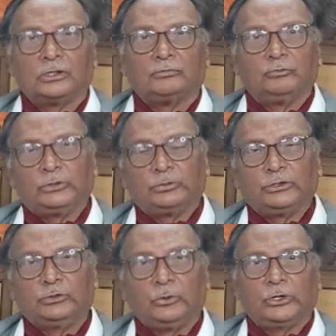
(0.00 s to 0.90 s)
between
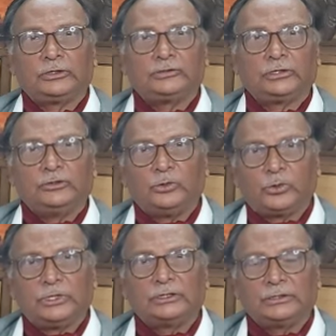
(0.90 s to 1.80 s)
US and
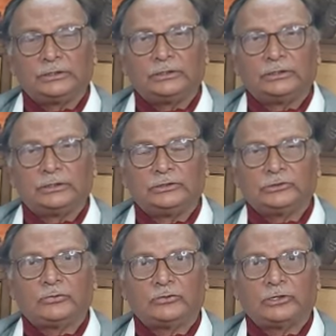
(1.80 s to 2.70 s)
UN, this
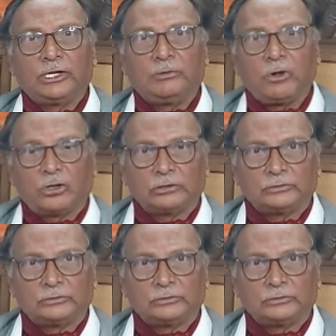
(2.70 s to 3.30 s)
was a game on.